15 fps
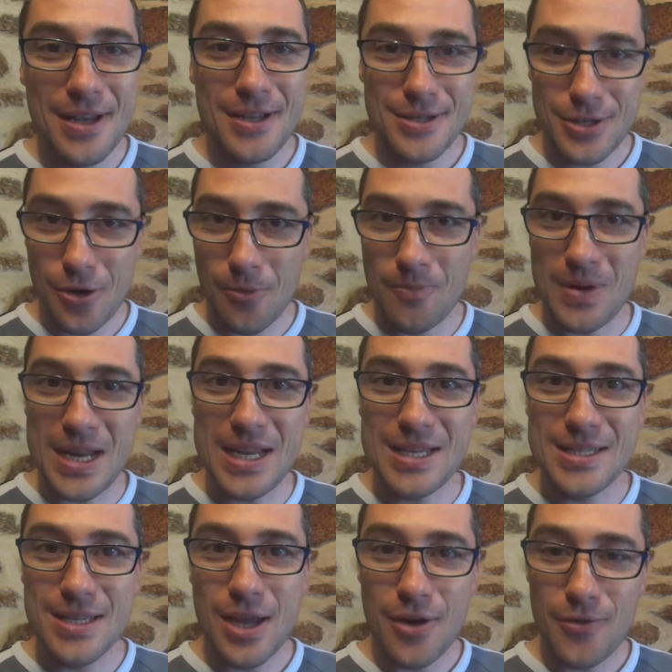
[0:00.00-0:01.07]
So
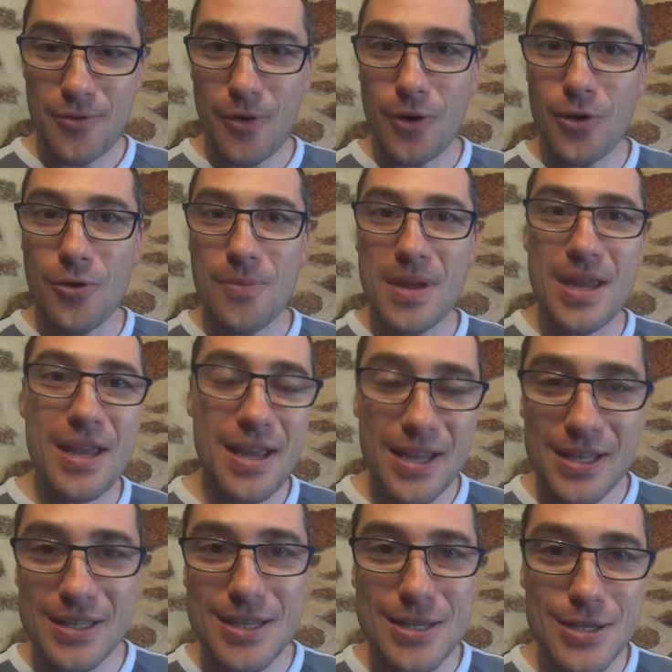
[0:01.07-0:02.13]
please follow me
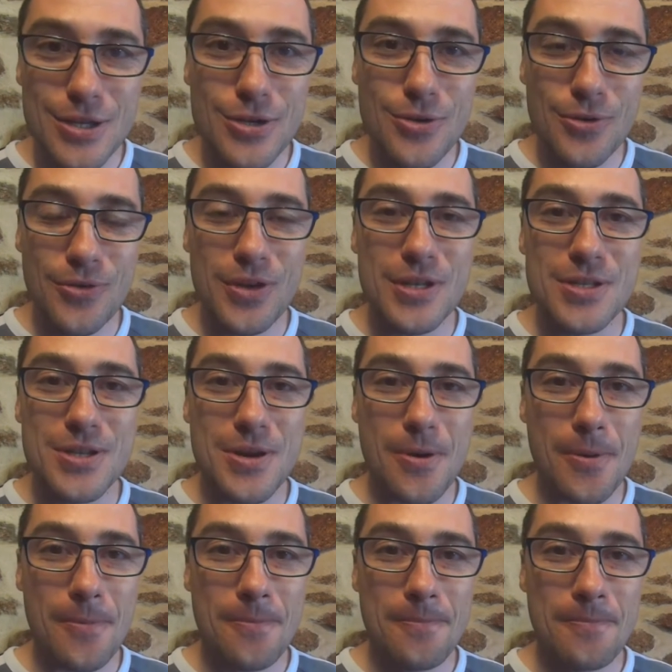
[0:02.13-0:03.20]
in this new video.